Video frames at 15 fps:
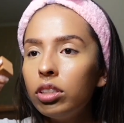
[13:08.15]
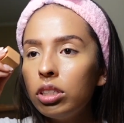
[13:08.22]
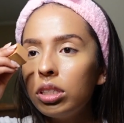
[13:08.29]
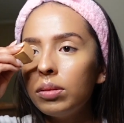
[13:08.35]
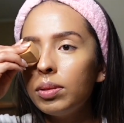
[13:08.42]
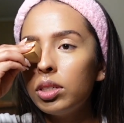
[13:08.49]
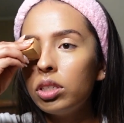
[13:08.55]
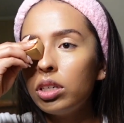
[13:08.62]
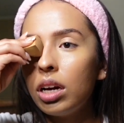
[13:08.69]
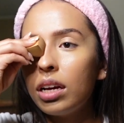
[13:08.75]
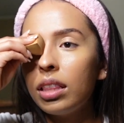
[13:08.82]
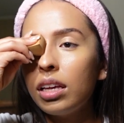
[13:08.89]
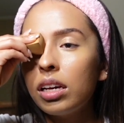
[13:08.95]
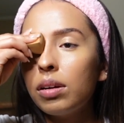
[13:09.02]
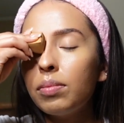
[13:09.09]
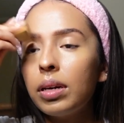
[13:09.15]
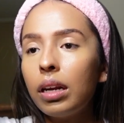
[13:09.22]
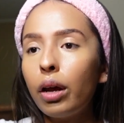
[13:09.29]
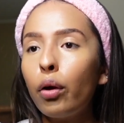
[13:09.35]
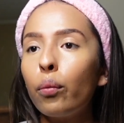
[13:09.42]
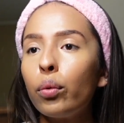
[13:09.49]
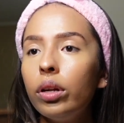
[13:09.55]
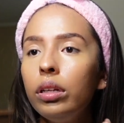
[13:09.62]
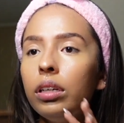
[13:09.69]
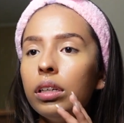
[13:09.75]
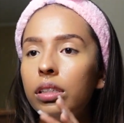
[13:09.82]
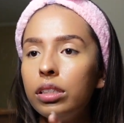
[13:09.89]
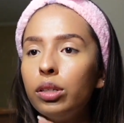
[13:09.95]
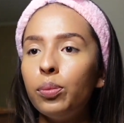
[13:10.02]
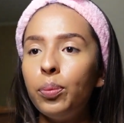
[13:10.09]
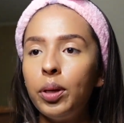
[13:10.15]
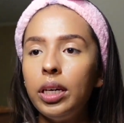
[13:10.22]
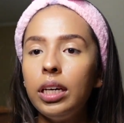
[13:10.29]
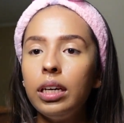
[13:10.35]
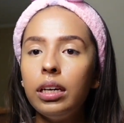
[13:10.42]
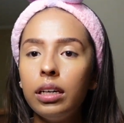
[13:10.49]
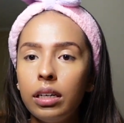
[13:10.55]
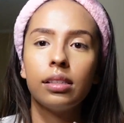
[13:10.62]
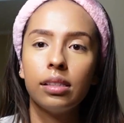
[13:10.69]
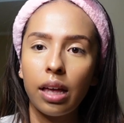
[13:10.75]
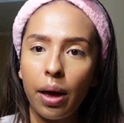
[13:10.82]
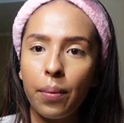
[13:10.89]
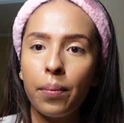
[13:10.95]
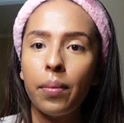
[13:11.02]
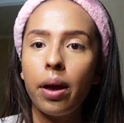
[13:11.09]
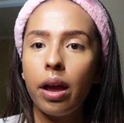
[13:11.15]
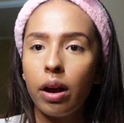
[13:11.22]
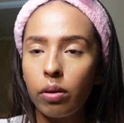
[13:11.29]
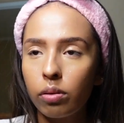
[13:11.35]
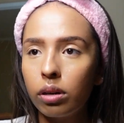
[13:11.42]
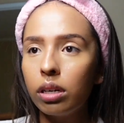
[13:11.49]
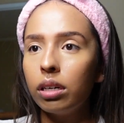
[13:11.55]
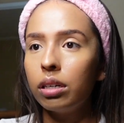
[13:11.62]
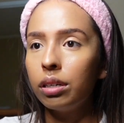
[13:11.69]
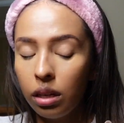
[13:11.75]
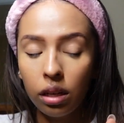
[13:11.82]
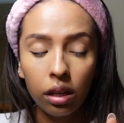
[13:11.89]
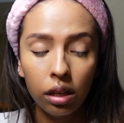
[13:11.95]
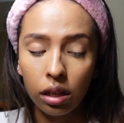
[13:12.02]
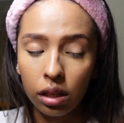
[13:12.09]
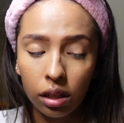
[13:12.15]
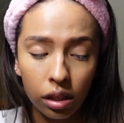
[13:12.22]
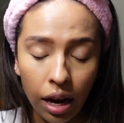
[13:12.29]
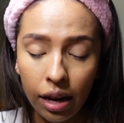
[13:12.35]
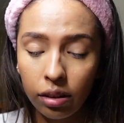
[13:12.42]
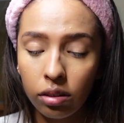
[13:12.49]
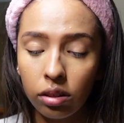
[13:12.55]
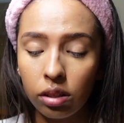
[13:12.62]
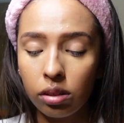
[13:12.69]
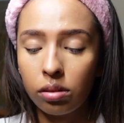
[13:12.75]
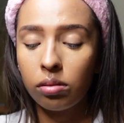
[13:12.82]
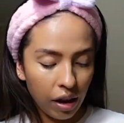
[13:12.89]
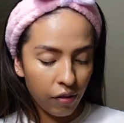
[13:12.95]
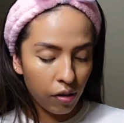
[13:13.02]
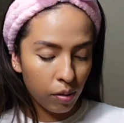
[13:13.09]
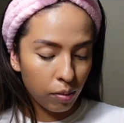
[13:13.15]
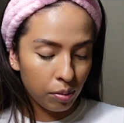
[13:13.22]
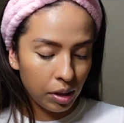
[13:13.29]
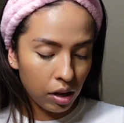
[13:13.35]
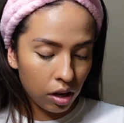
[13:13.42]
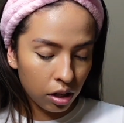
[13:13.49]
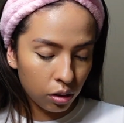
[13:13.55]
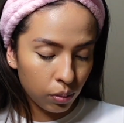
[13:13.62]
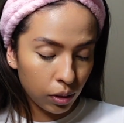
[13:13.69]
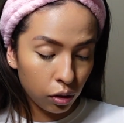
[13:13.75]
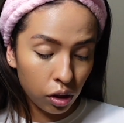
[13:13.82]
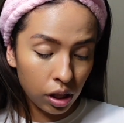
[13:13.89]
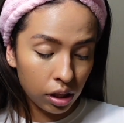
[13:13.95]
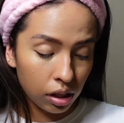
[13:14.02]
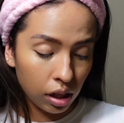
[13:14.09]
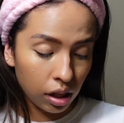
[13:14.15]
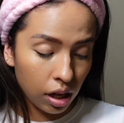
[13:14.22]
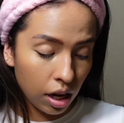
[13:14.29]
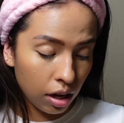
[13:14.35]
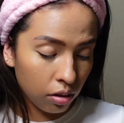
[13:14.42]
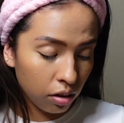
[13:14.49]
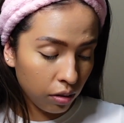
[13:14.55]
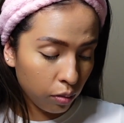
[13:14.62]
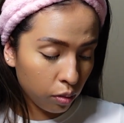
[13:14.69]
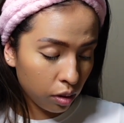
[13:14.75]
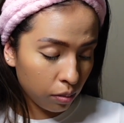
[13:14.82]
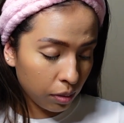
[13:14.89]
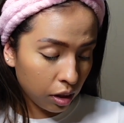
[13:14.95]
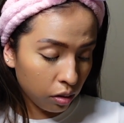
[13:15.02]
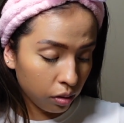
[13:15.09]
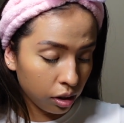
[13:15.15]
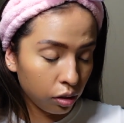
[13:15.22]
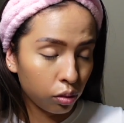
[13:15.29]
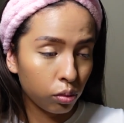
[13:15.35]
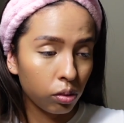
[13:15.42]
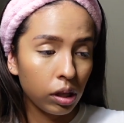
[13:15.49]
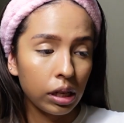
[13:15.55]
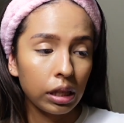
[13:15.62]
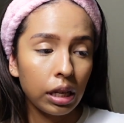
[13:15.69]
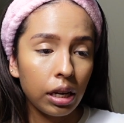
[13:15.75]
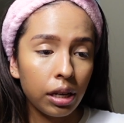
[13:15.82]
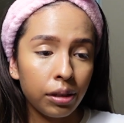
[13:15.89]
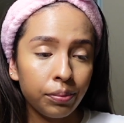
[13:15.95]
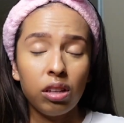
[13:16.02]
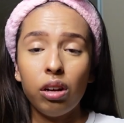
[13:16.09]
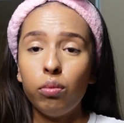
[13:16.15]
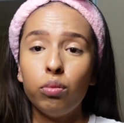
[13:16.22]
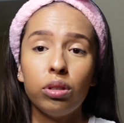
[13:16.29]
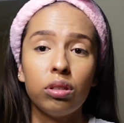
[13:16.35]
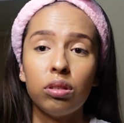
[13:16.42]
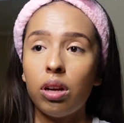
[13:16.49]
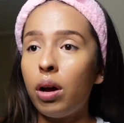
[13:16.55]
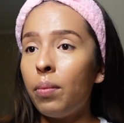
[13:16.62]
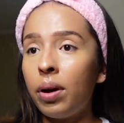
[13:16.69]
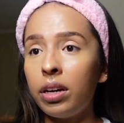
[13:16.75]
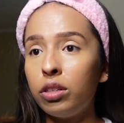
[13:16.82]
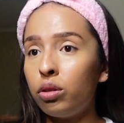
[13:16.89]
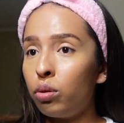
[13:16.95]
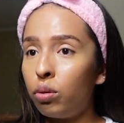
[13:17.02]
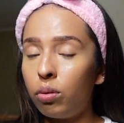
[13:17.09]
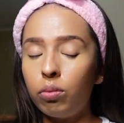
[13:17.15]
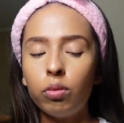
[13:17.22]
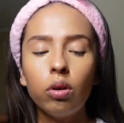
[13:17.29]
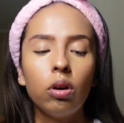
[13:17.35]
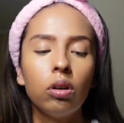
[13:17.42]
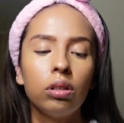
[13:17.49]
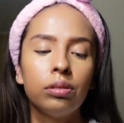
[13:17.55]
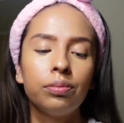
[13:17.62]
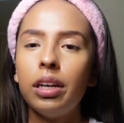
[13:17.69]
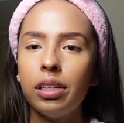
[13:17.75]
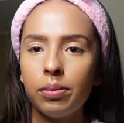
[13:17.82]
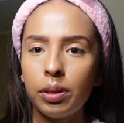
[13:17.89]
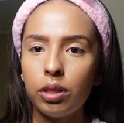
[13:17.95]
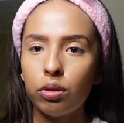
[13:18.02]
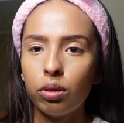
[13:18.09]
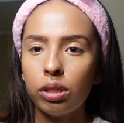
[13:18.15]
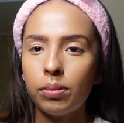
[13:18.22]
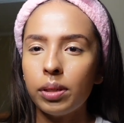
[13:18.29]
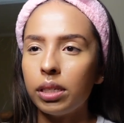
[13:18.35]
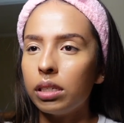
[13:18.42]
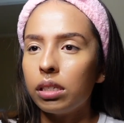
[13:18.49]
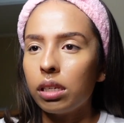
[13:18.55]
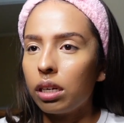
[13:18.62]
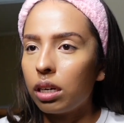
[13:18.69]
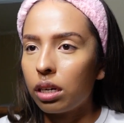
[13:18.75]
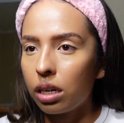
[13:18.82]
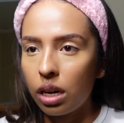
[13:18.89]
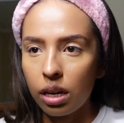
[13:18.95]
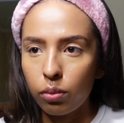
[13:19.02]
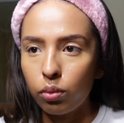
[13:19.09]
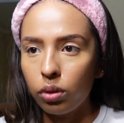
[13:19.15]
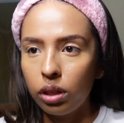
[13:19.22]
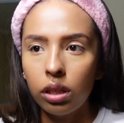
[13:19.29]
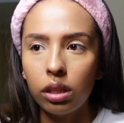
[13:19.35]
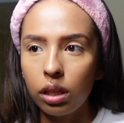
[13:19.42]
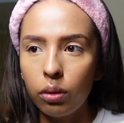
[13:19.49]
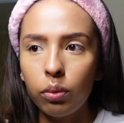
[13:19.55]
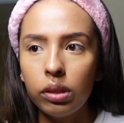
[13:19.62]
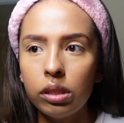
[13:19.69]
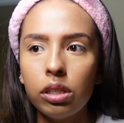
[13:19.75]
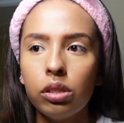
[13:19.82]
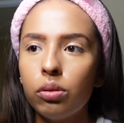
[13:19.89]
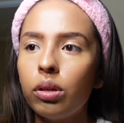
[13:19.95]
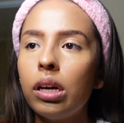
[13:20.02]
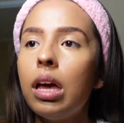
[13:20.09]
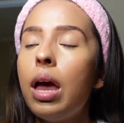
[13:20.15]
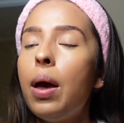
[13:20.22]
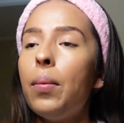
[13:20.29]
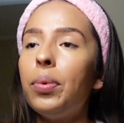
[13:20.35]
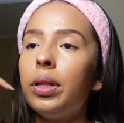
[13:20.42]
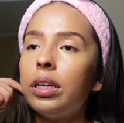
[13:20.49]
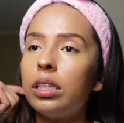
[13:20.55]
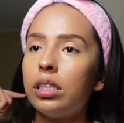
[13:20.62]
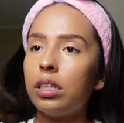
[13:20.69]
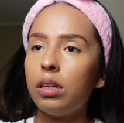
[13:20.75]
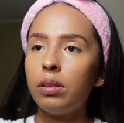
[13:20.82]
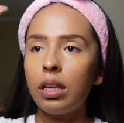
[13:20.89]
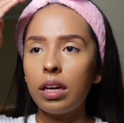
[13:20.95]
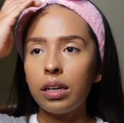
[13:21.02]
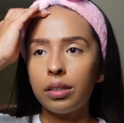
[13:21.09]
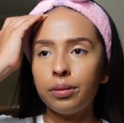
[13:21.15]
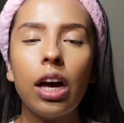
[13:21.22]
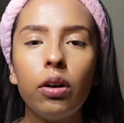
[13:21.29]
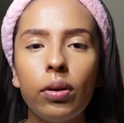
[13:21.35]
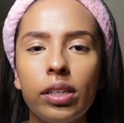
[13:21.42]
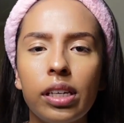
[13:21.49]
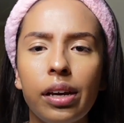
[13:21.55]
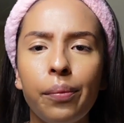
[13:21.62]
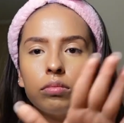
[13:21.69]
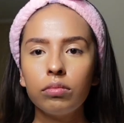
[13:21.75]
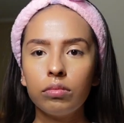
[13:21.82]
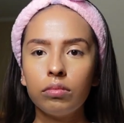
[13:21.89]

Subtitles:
the semester I think I'm getting really into peak STEM era. Ugh, I don't know. If I'm gonna be honest with you guys, like I don't even want to be going to school like that. That was not my choice. Well, it is my choice because like I willingly want to do it, but like it's not like, how do I say it?